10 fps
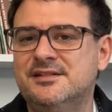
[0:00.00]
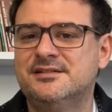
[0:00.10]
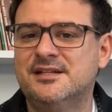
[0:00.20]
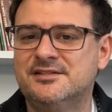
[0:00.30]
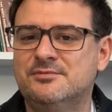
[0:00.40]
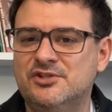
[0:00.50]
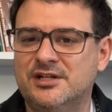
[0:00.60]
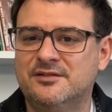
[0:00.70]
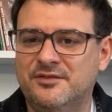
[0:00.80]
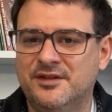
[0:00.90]
is a
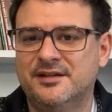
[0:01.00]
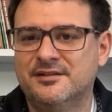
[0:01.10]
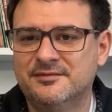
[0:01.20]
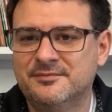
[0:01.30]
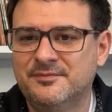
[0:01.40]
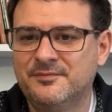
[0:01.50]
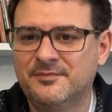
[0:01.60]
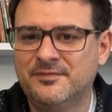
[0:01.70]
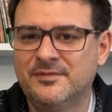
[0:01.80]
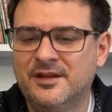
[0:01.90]
subjective thing.
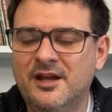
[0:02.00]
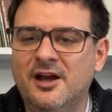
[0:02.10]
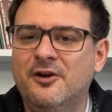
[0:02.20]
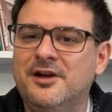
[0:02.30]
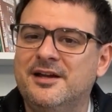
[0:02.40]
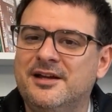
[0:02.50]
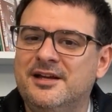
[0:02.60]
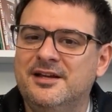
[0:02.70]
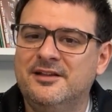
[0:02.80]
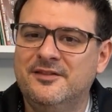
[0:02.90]
Okay,
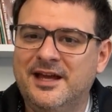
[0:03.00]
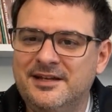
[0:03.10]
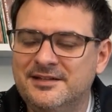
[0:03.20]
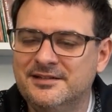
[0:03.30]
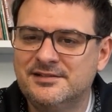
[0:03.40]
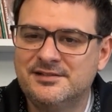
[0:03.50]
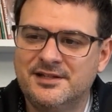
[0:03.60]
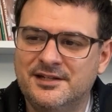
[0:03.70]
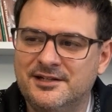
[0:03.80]
that is